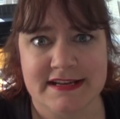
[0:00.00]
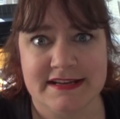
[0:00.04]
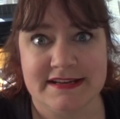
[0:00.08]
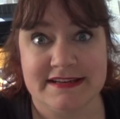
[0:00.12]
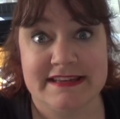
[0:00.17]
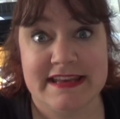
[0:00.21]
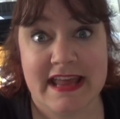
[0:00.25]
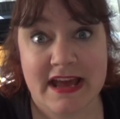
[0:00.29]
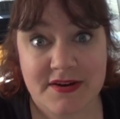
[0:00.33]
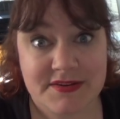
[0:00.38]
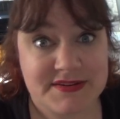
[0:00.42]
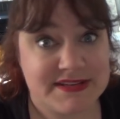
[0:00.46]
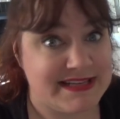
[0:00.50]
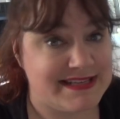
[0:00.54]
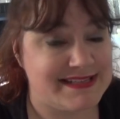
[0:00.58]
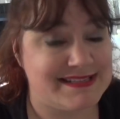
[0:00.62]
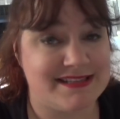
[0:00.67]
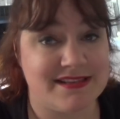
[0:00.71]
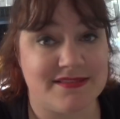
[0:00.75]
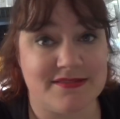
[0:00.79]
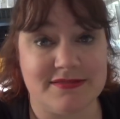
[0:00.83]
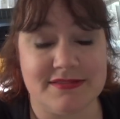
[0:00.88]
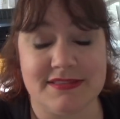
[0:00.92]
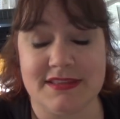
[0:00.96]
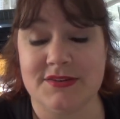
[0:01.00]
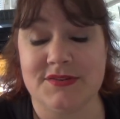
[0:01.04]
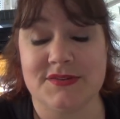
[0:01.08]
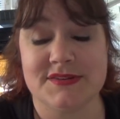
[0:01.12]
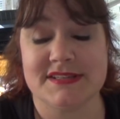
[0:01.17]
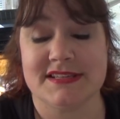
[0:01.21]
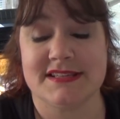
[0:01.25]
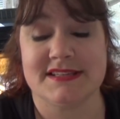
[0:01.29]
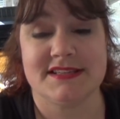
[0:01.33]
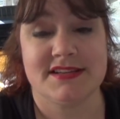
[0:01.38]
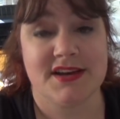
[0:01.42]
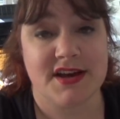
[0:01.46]
Nowadays, there is
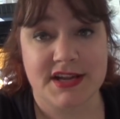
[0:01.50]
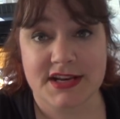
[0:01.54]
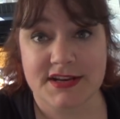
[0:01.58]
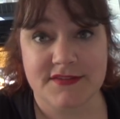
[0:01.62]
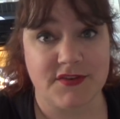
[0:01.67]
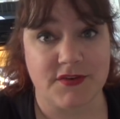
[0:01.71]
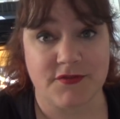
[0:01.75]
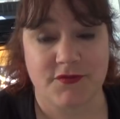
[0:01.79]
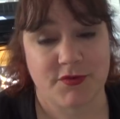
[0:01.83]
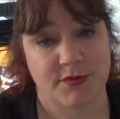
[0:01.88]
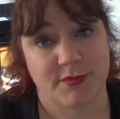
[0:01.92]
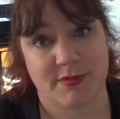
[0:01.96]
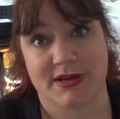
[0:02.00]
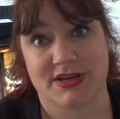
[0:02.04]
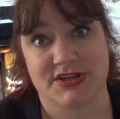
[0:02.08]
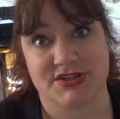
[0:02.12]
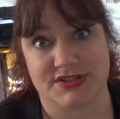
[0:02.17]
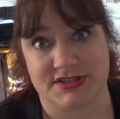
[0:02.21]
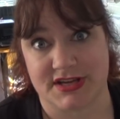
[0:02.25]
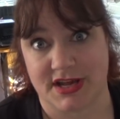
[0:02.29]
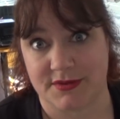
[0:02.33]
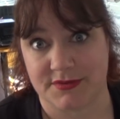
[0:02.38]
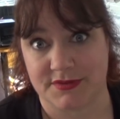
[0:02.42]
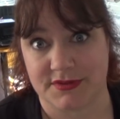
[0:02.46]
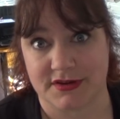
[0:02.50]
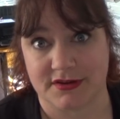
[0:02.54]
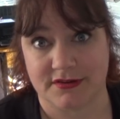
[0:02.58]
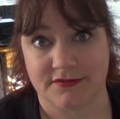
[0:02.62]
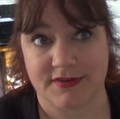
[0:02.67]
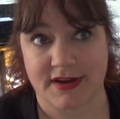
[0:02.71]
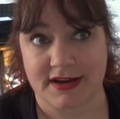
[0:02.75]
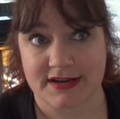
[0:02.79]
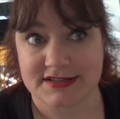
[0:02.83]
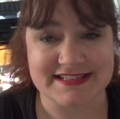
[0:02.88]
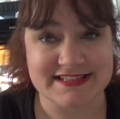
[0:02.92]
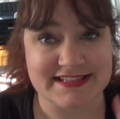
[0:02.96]
a ton of information out there. In
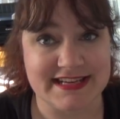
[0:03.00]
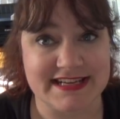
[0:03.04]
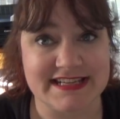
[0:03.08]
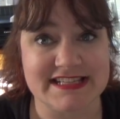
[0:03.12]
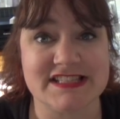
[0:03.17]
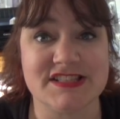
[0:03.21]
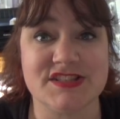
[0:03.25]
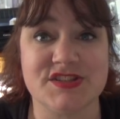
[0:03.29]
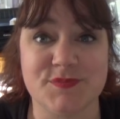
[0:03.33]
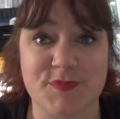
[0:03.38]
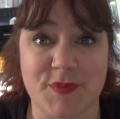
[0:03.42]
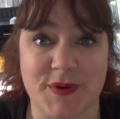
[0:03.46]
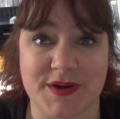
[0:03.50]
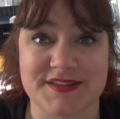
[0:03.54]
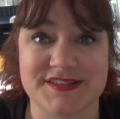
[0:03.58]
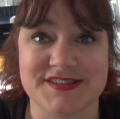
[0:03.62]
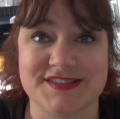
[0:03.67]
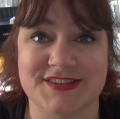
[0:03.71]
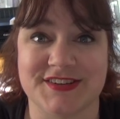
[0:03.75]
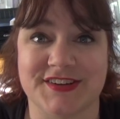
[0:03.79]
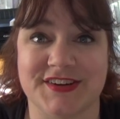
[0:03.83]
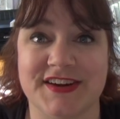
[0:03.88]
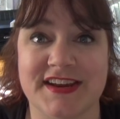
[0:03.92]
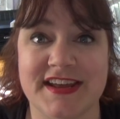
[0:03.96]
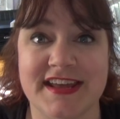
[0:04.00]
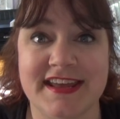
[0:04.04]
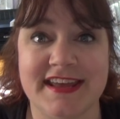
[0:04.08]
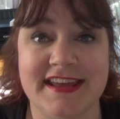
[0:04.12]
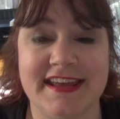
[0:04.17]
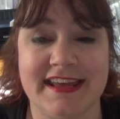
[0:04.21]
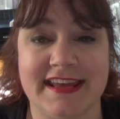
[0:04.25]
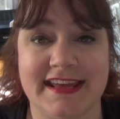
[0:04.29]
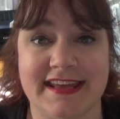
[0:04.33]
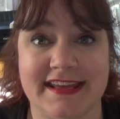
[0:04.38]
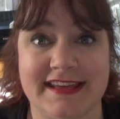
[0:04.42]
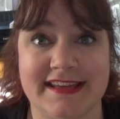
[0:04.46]
fact, today's sponsor
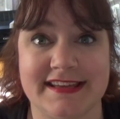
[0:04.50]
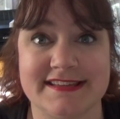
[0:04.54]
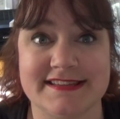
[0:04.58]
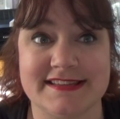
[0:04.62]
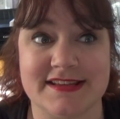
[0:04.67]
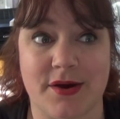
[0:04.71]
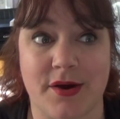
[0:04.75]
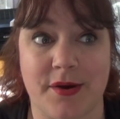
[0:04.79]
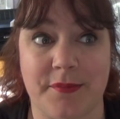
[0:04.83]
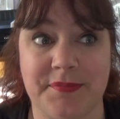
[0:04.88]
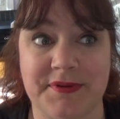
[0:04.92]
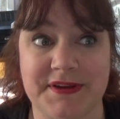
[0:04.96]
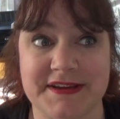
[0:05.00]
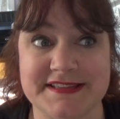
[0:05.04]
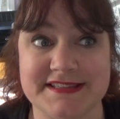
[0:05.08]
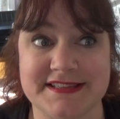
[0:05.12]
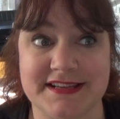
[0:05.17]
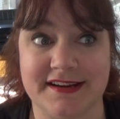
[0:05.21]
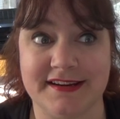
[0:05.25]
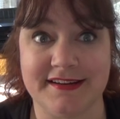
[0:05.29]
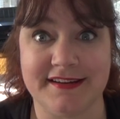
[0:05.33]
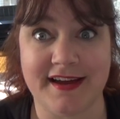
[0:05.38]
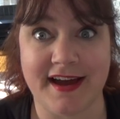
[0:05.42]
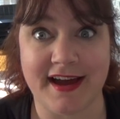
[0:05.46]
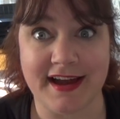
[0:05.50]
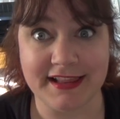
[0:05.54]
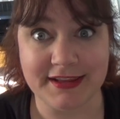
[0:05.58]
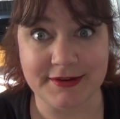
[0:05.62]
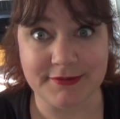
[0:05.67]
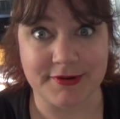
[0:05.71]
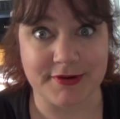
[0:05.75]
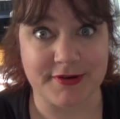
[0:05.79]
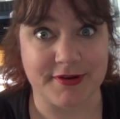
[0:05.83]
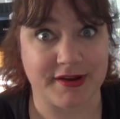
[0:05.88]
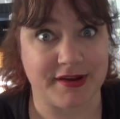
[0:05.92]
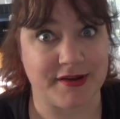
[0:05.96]
is a place that I highly
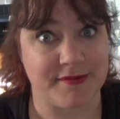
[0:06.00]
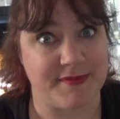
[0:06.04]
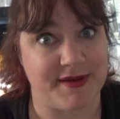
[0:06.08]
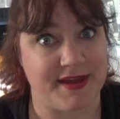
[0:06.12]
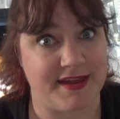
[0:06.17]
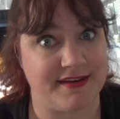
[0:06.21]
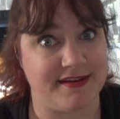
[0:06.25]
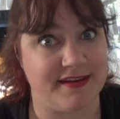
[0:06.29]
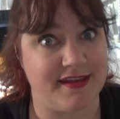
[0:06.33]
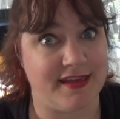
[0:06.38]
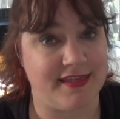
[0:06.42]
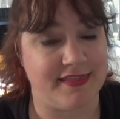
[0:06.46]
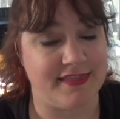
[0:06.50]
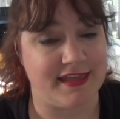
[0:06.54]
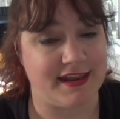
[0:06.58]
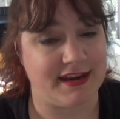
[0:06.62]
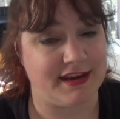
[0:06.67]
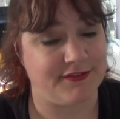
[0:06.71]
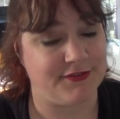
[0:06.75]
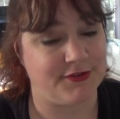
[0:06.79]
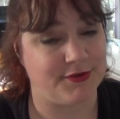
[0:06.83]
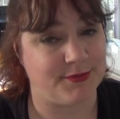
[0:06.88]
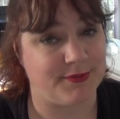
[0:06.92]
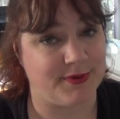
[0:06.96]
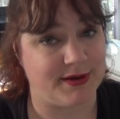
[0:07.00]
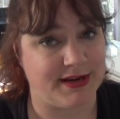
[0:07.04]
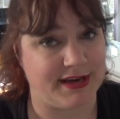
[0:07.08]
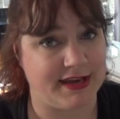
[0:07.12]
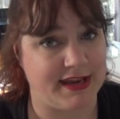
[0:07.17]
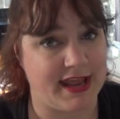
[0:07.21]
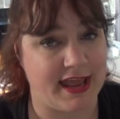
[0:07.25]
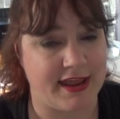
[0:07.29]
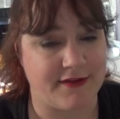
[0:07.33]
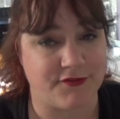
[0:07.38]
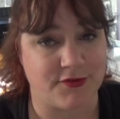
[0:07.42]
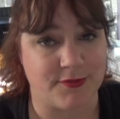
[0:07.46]
recommend that if you're
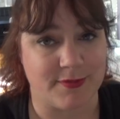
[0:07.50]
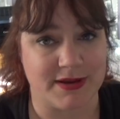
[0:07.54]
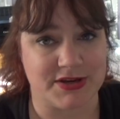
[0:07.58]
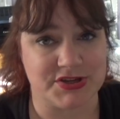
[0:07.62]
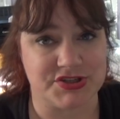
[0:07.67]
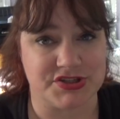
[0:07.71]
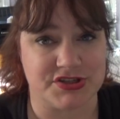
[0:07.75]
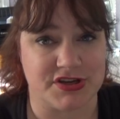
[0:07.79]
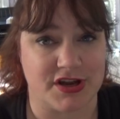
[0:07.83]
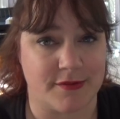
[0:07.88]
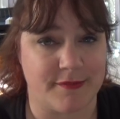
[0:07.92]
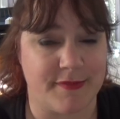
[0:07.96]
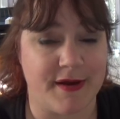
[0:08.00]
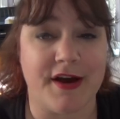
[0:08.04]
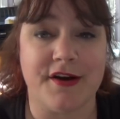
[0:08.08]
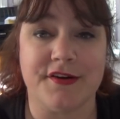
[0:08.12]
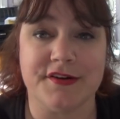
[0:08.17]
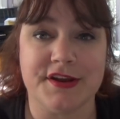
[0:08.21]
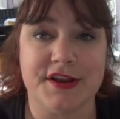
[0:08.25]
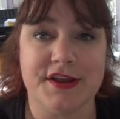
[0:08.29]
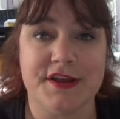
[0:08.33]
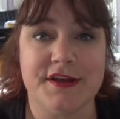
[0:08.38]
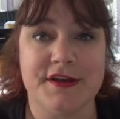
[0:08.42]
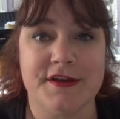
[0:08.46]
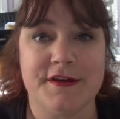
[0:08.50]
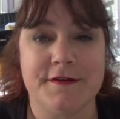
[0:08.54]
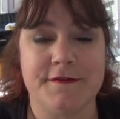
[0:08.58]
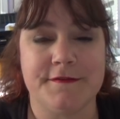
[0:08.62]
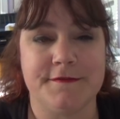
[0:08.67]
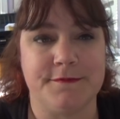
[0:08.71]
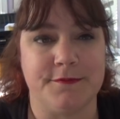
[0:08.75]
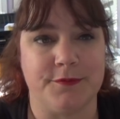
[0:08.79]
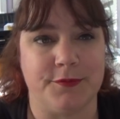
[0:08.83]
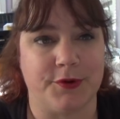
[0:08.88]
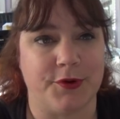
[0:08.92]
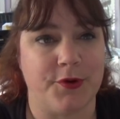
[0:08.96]
wanting information about
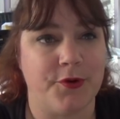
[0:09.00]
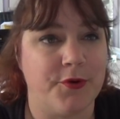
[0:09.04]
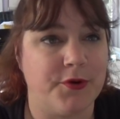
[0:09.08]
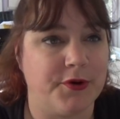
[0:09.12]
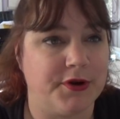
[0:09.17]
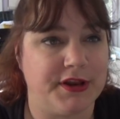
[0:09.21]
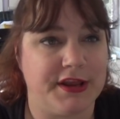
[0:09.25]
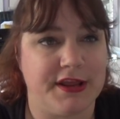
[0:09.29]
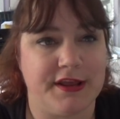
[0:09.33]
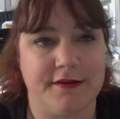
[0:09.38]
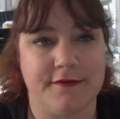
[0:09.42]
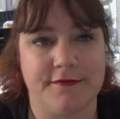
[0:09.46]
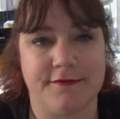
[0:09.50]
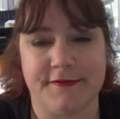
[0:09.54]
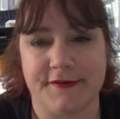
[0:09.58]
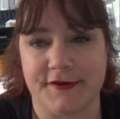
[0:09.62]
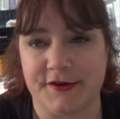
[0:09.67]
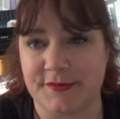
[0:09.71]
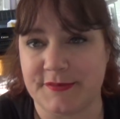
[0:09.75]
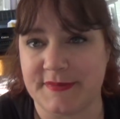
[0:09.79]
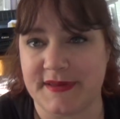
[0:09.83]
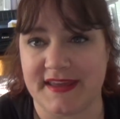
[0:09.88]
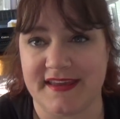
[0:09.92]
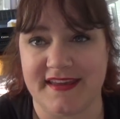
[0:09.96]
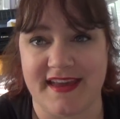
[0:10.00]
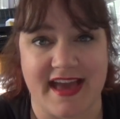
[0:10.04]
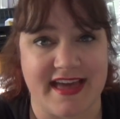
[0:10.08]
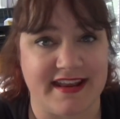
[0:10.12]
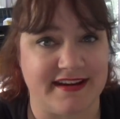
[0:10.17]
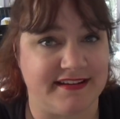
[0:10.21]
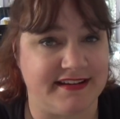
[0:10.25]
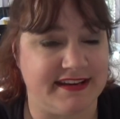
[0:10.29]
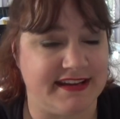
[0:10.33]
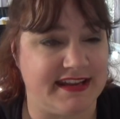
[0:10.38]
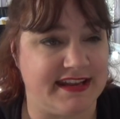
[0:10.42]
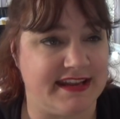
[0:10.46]
recording, filming,
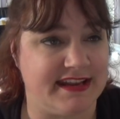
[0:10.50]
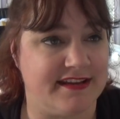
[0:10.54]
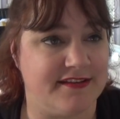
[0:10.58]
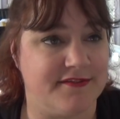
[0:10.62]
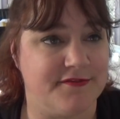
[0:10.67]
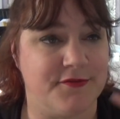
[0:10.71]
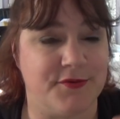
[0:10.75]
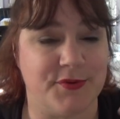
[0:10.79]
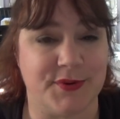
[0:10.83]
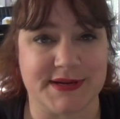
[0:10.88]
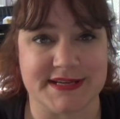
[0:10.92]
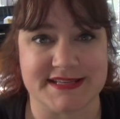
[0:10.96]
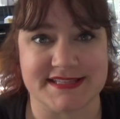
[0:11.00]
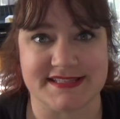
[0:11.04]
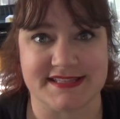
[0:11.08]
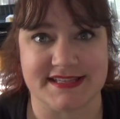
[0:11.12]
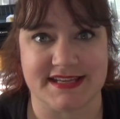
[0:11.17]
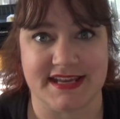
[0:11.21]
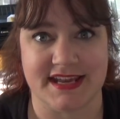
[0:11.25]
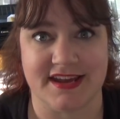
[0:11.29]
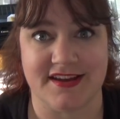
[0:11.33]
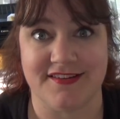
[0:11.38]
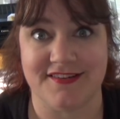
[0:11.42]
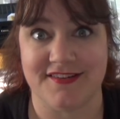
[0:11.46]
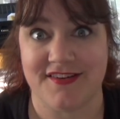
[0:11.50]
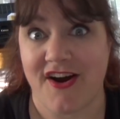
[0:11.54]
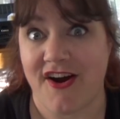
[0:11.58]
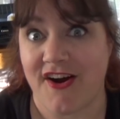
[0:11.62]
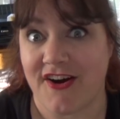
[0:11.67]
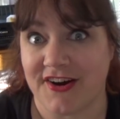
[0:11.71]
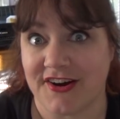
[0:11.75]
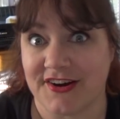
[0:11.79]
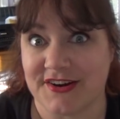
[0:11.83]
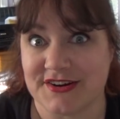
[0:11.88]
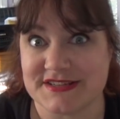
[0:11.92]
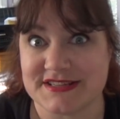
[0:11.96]
editing, voicing,
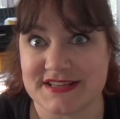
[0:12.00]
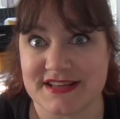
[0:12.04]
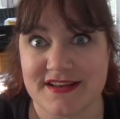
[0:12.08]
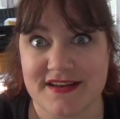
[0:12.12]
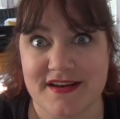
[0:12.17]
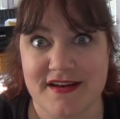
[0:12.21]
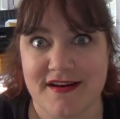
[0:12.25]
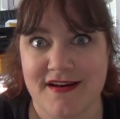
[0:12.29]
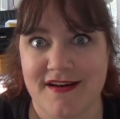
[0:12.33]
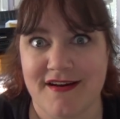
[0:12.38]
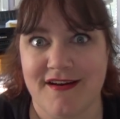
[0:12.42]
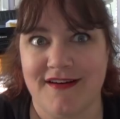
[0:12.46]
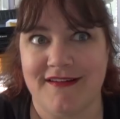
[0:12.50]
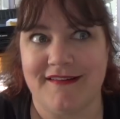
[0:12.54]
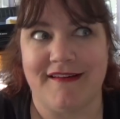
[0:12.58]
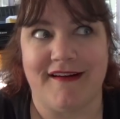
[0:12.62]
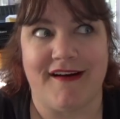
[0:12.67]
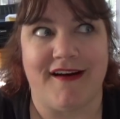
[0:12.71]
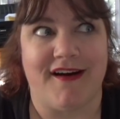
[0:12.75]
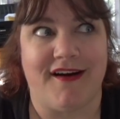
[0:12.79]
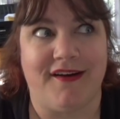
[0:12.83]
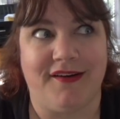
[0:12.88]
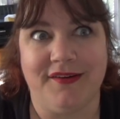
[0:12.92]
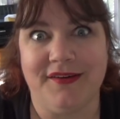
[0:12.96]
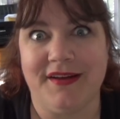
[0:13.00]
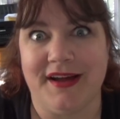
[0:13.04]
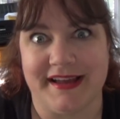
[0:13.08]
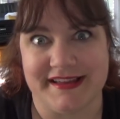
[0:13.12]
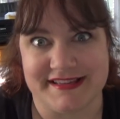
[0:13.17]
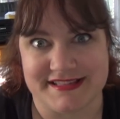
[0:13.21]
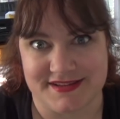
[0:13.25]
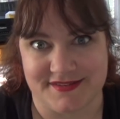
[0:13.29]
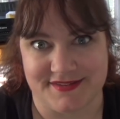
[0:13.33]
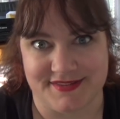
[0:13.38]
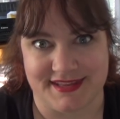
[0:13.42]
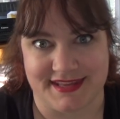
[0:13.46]
art, all
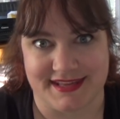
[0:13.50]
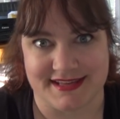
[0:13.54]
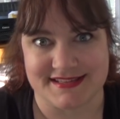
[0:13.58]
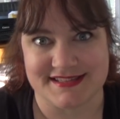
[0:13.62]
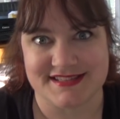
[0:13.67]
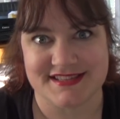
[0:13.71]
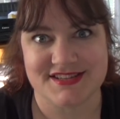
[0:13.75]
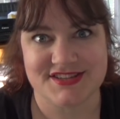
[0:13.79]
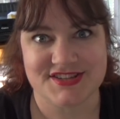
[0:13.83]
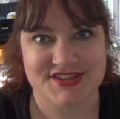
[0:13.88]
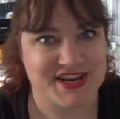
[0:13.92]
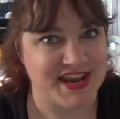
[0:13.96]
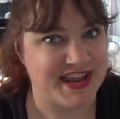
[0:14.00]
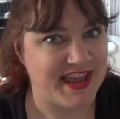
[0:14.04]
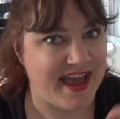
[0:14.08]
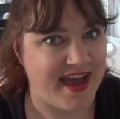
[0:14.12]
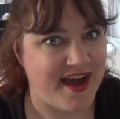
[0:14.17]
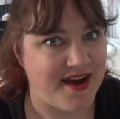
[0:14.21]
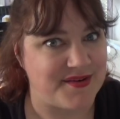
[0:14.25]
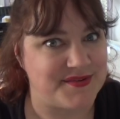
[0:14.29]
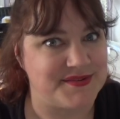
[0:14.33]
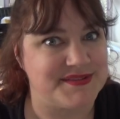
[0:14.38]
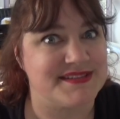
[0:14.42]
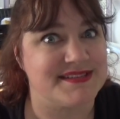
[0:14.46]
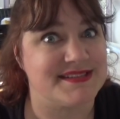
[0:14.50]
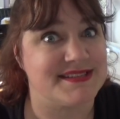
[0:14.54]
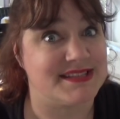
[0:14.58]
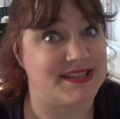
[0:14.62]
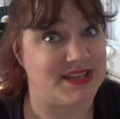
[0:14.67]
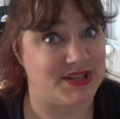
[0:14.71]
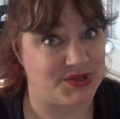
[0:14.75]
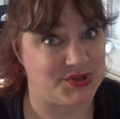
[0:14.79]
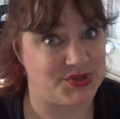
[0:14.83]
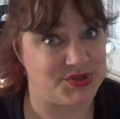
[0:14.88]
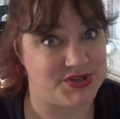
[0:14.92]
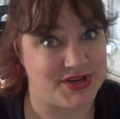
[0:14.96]
kinds of things, check out
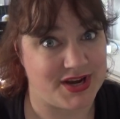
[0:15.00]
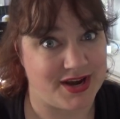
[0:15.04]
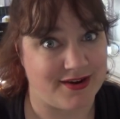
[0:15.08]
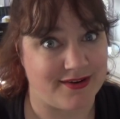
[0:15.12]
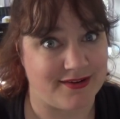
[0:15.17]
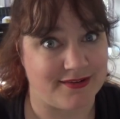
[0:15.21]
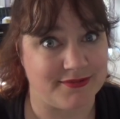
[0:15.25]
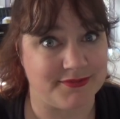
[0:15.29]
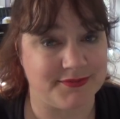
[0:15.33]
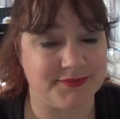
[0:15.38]
Skillshare.